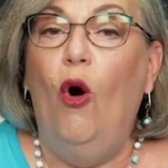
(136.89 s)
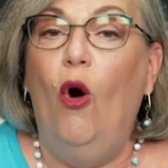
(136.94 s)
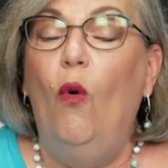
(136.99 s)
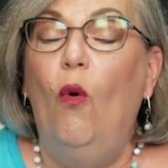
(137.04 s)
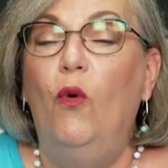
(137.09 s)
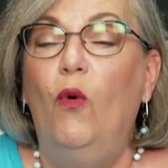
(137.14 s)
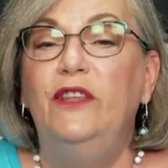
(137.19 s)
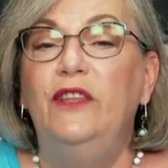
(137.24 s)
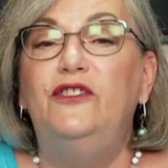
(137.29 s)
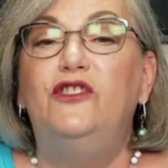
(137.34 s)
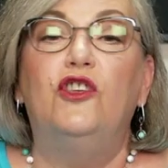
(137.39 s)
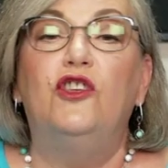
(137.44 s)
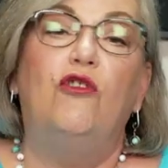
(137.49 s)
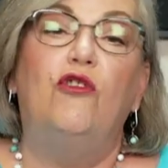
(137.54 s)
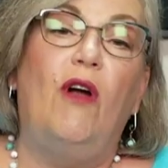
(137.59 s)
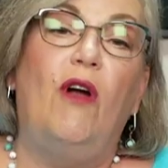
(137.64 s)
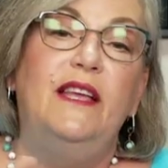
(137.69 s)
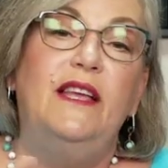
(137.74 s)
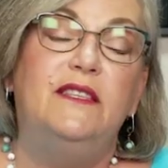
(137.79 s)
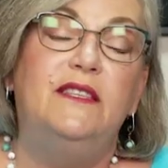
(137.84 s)
Once the
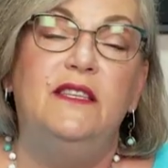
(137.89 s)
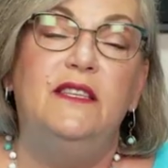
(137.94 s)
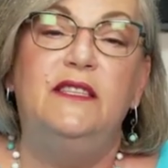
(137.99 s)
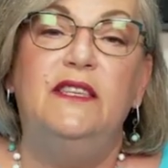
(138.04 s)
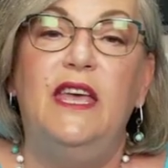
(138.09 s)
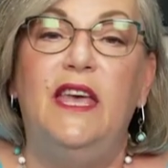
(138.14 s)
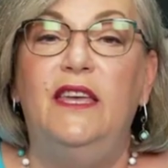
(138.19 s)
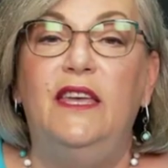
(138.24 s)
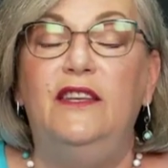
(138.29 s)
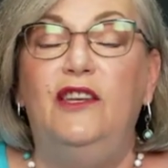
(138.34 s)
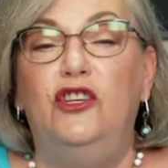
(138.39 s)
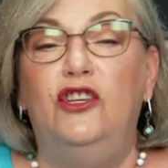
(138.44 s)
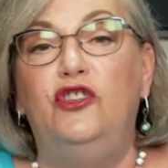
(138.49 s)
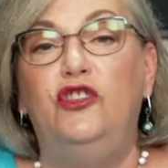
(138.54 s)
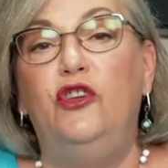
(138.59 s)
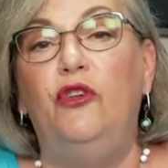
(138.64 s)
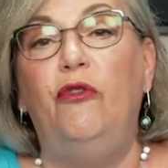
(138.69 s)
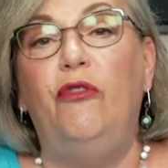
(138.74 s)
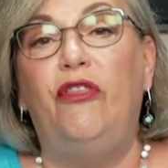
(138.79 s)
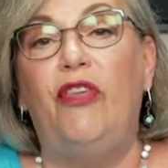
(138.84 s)
crisis hit in
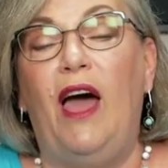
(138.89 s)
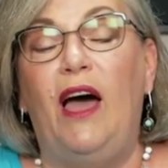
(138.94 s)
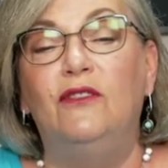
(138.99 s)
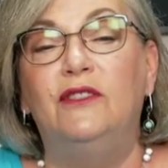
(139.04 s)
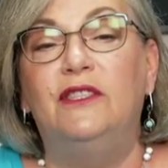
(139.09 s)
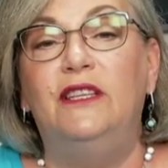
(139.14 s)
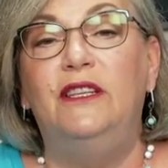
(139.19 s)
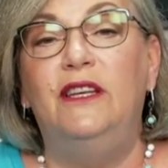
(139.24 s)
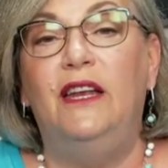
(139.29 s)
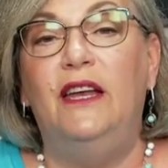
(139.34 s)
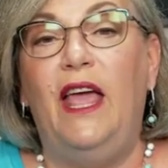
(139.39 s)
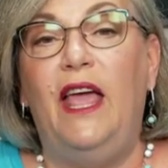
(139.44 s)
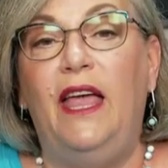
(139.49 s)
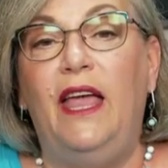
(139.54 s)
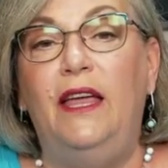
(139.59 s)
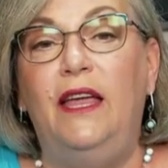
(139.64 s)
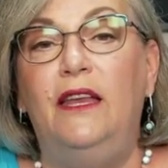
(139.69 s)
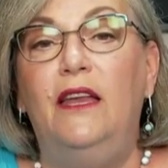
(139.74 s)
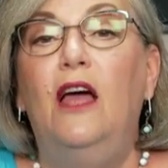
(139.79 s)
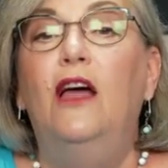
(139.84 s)

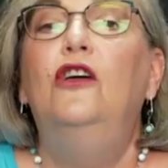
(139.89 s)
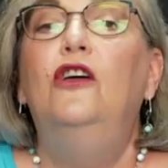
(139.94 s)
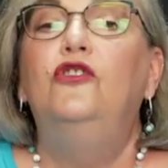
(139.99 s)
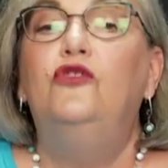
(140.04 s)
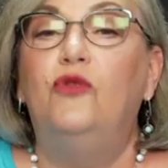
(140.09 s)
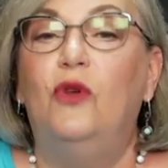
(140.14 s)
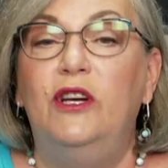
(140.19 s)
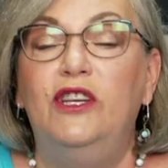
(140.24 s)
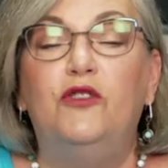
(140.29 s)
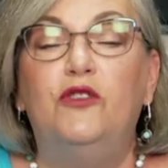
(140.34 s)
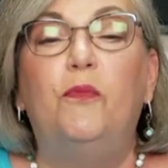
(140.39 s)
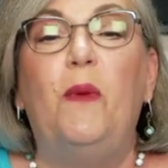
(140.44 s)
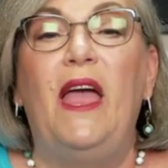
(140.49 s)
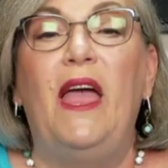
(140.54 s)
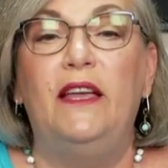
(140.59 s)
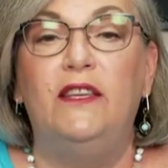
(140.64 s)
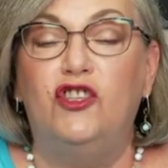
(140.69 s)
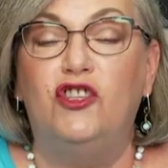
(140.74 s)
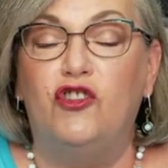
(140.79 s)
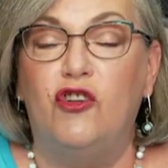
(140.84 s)
2008, Deutsche
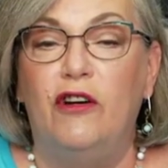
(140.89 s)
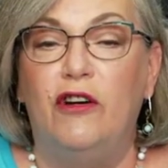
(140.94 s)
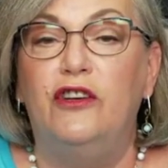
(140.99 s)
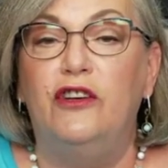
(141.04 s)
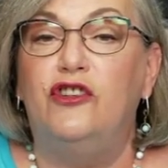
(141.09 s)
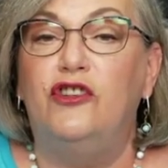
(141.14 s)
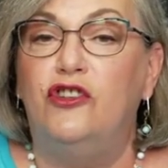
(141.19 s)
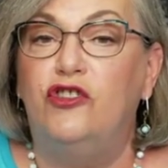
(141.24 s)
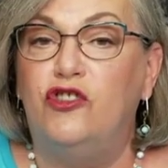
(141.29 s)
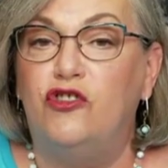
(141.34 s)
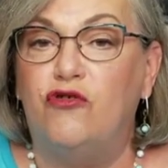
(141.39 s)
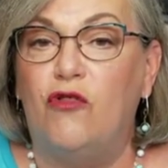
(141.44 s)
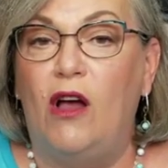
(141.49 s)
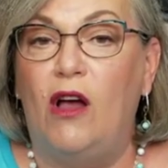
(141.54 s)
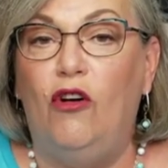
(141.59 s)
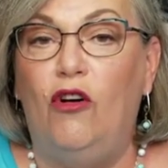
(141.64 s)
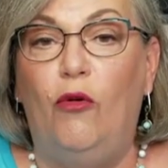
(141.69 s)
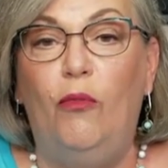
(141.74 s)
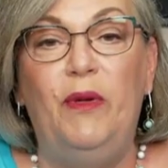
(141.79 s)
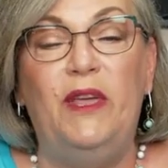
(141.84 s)
Bank started to
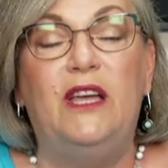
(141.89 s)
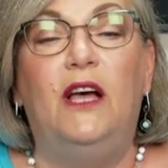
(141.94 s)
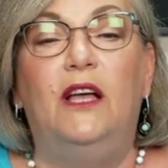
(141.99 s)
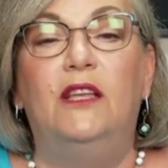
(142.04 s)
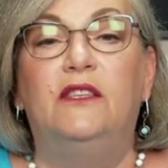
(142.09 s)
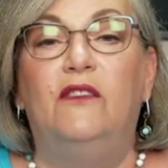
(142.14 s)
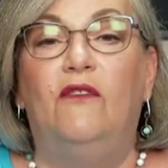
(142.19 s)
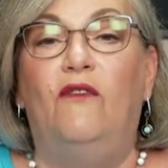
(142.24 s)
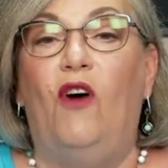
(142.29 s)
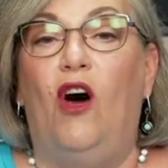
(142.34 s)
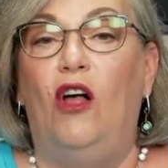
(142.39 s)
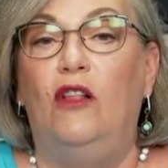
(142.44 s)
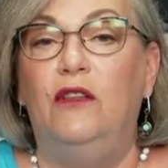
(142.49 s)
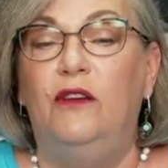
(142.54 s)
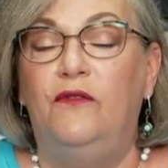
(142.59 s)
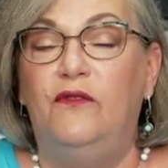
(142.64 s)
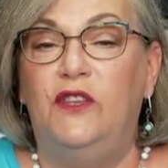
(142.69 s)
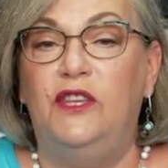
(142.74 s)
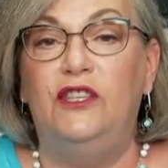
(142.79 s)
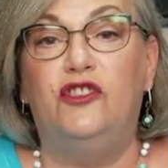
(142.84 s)
struggle because of all
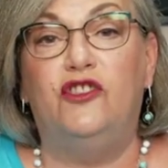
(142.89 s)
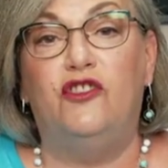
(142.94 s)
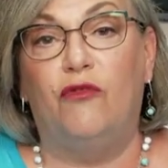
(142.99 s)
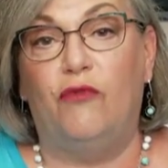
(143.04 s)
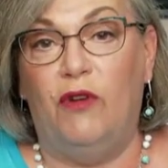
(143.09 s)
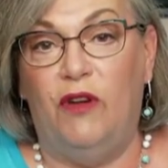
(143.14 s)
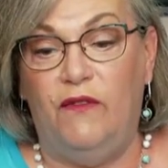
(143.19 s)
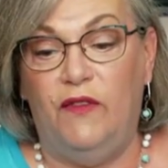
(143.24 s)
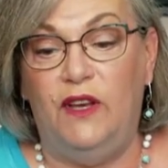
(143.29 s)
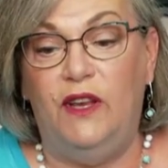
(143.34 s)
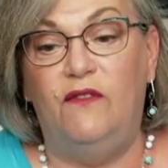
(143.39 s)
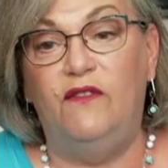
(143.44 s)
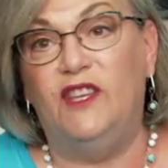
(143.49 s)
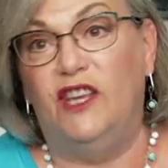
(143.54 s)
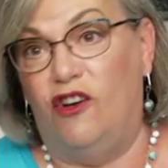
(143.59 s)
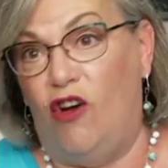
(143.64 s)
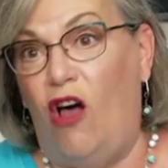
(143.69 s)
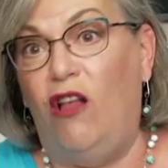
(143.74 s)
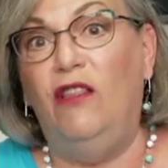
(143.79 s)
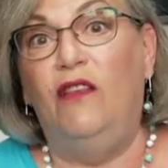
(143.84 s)
of these derivatives and
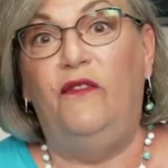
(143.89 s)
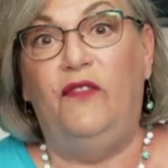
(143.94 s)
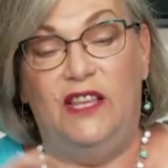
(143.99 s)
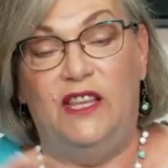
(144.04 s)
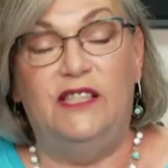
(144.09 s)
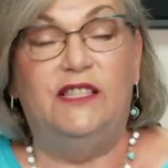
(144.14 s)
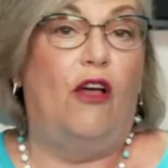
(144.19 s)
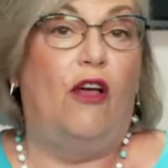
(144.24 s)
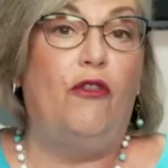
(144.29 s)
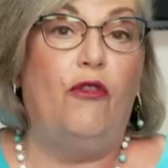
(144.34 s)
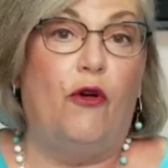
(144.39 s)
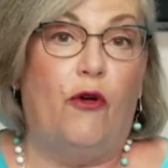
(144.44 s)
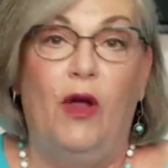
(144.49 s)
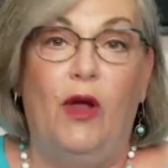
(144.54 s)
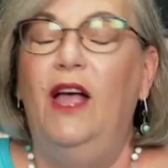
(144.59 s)
all of these other,